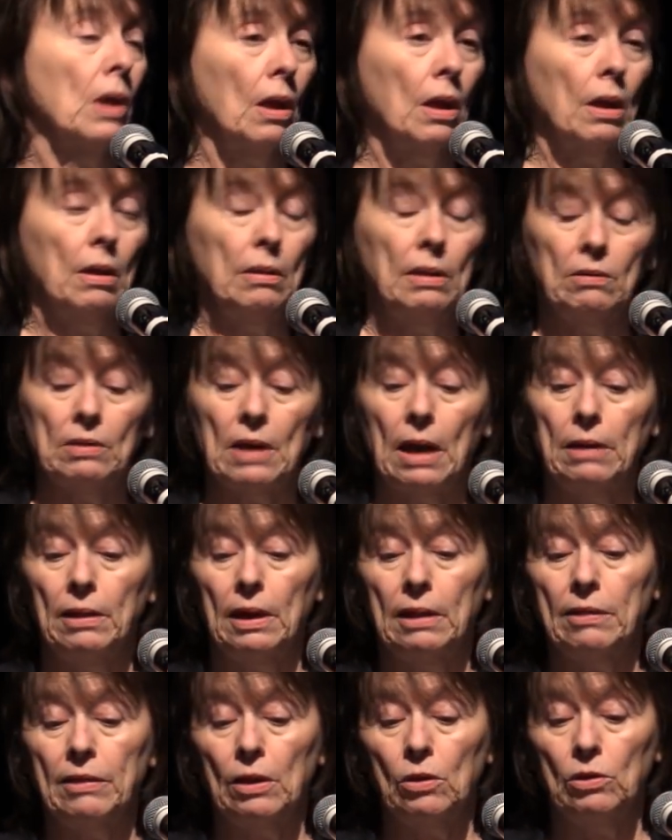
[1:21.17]
Uh, I,
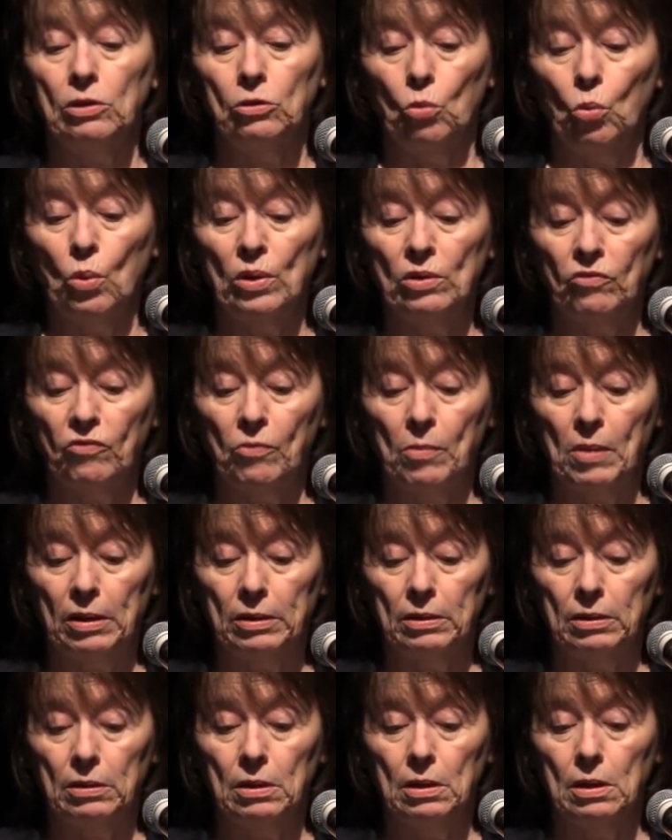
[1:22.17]
I, think, you know, one of
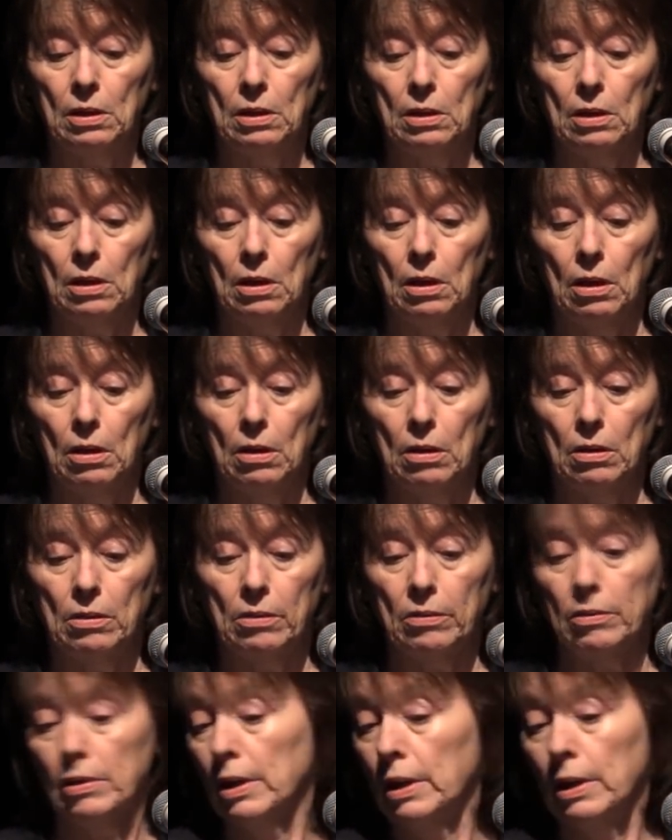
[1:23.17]
my
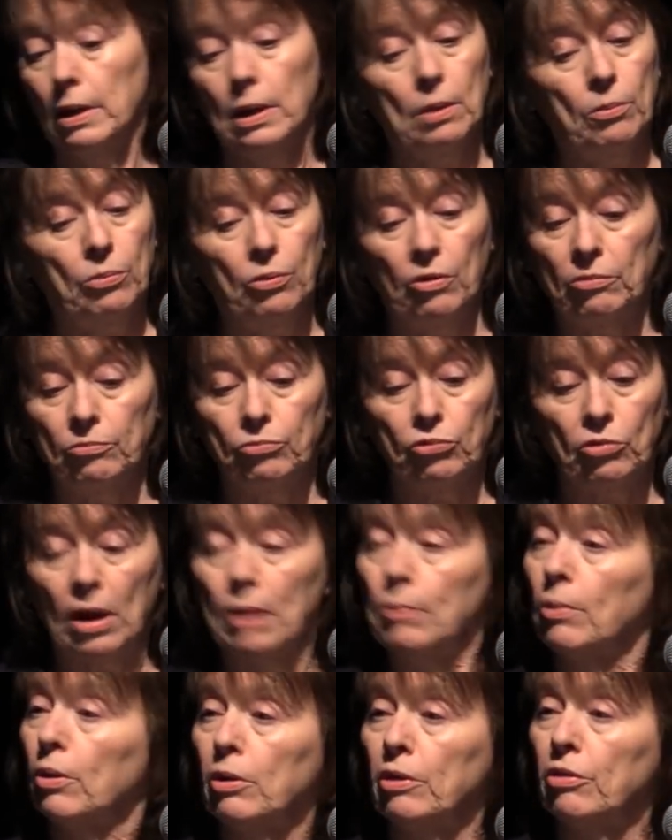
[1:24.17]
uh, pr
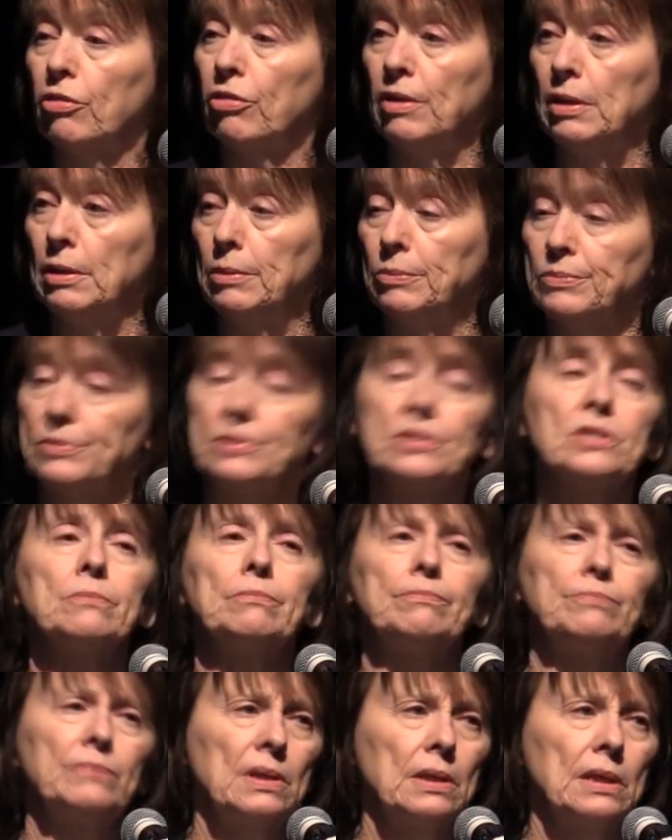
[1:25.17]
primary themes
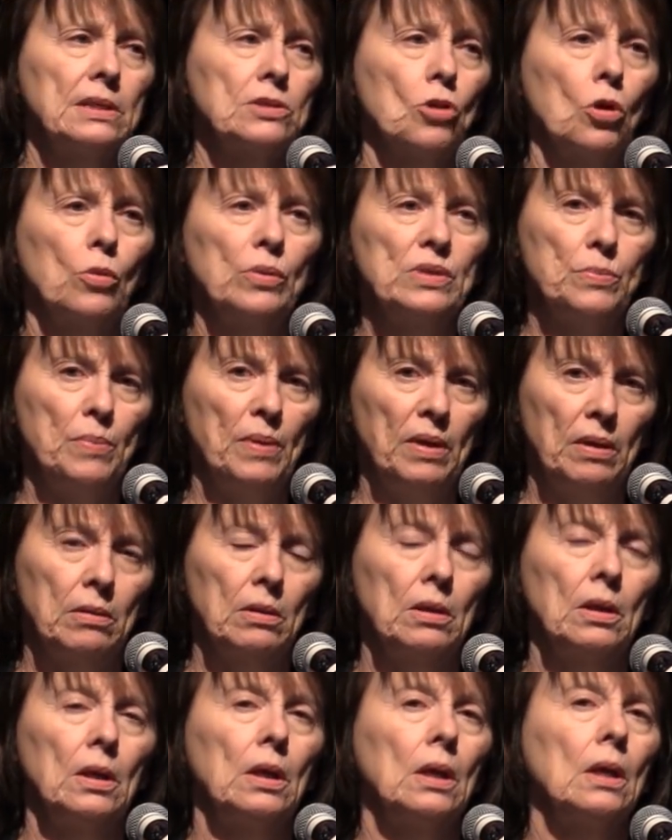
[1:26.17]
has always
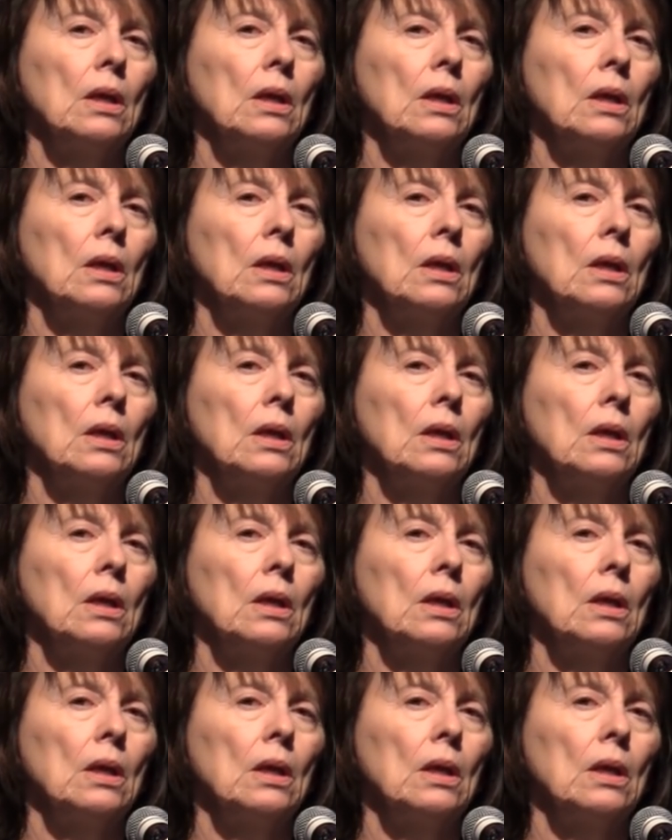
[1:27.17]
been